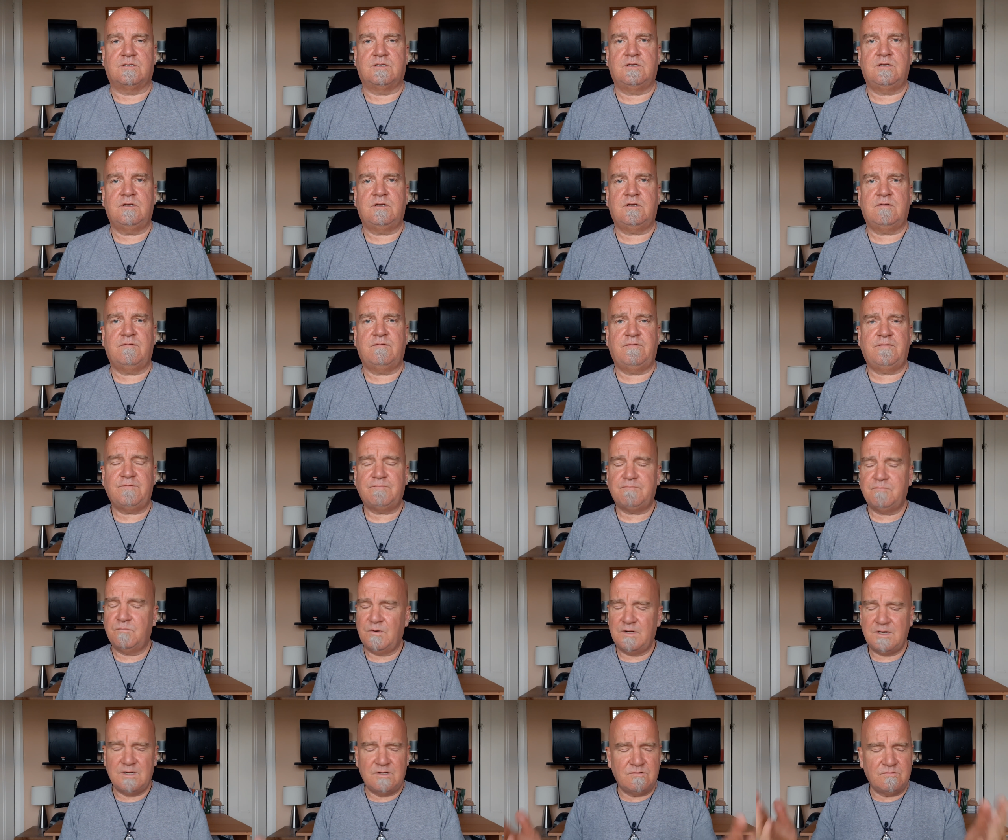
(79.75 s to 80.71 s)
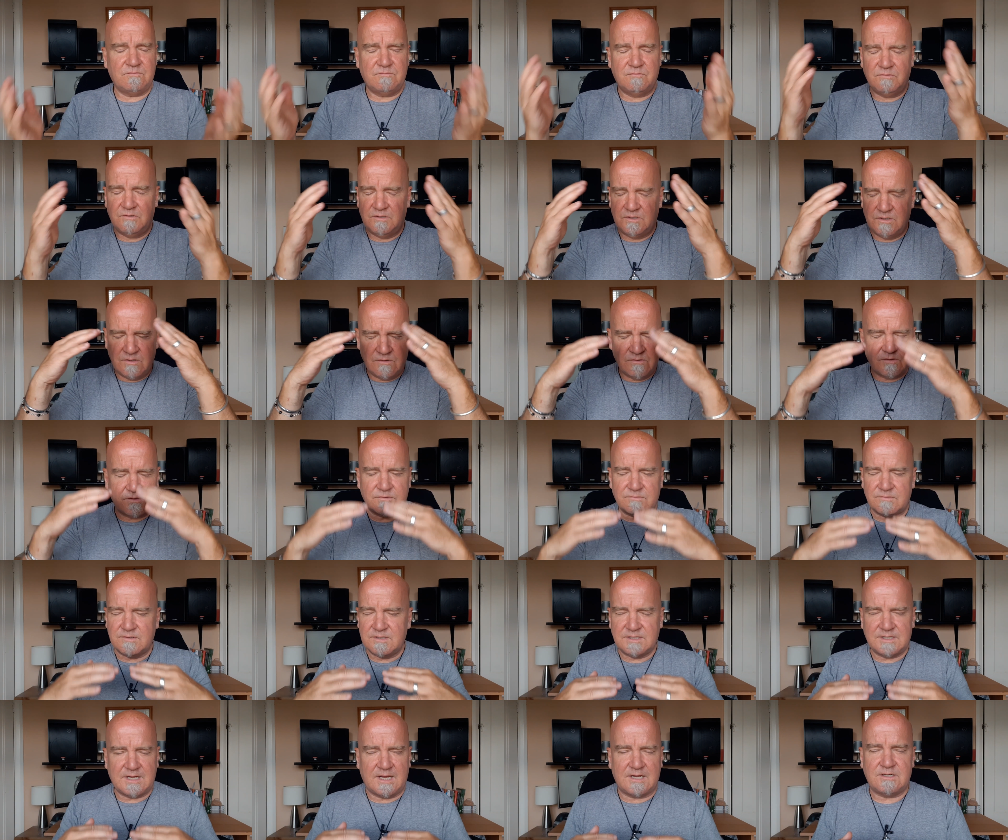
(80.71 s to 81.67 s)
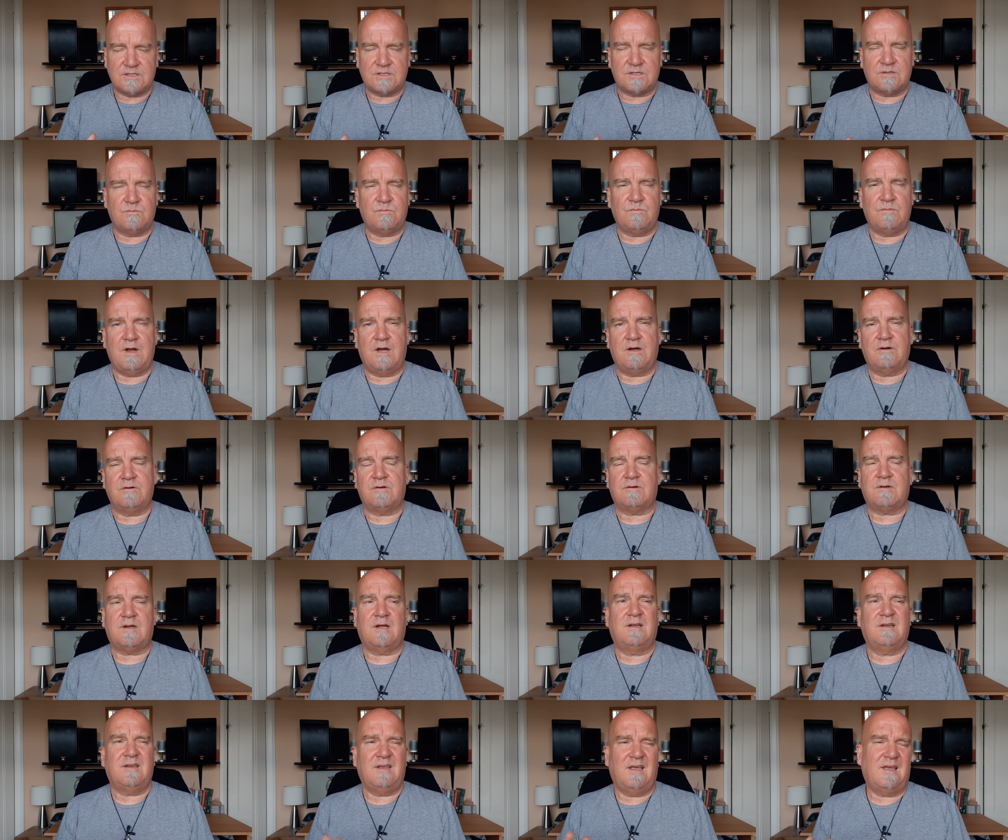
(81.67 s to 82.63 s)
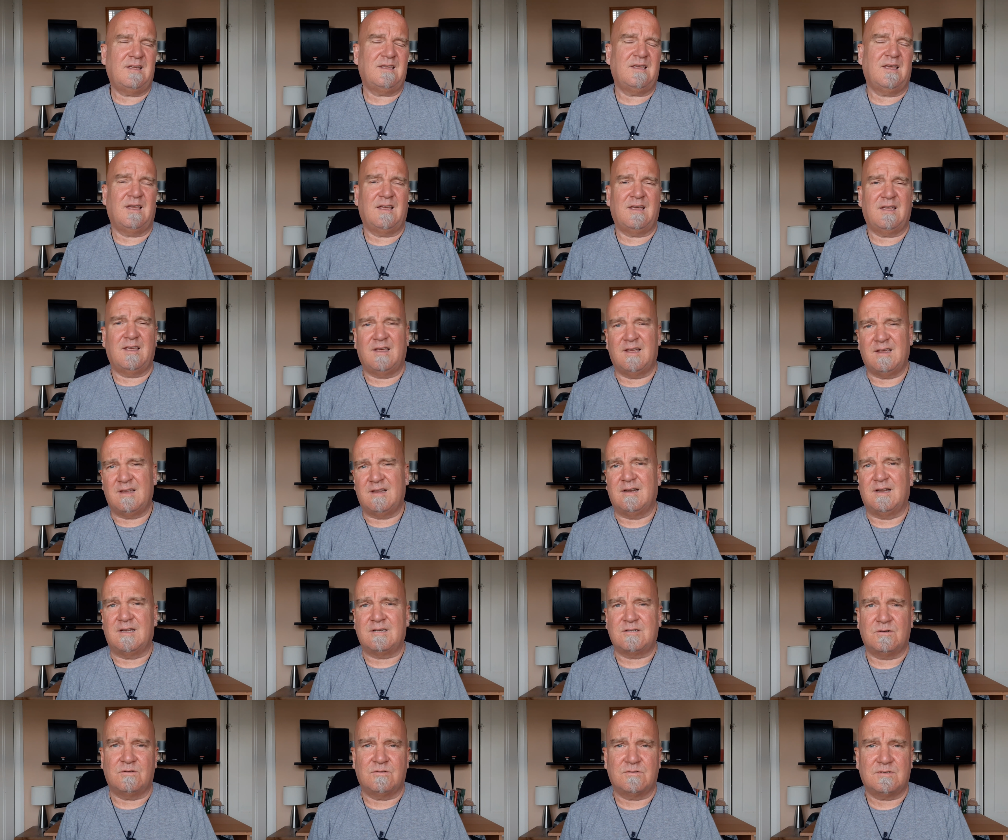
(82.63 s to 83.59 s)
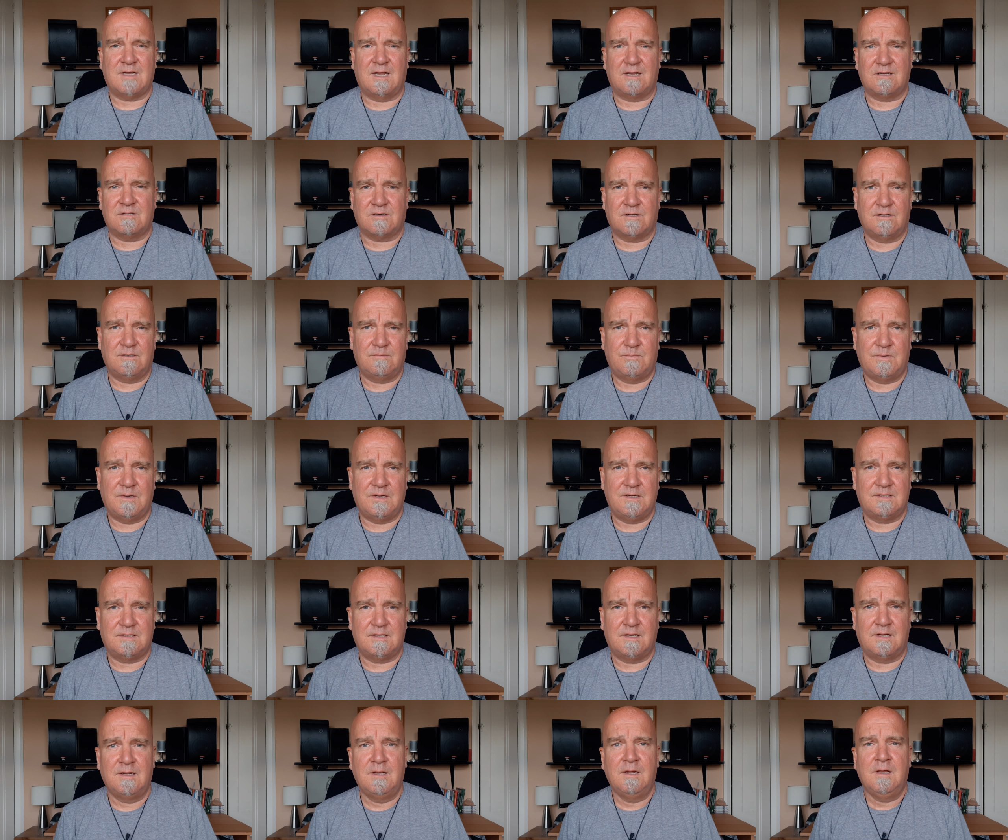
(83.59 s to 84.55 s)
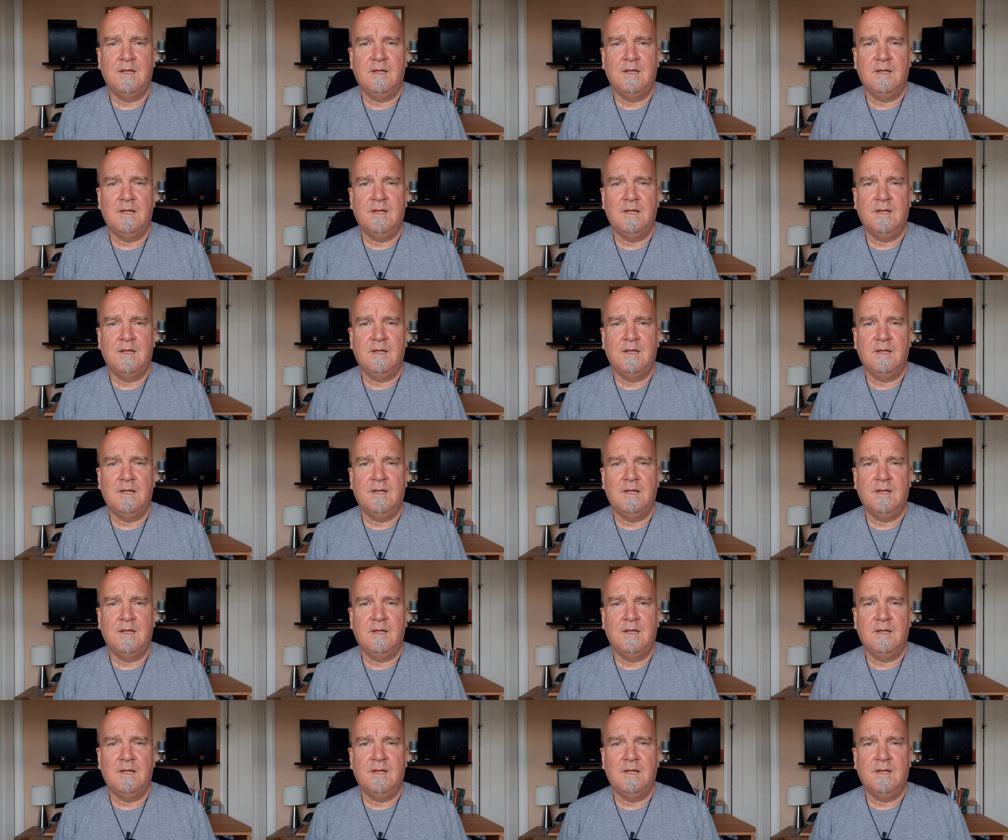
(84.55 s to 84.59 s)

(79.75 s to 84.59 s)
And you can, when you use your intention well, not going, yeah, that all sounds good, Peter.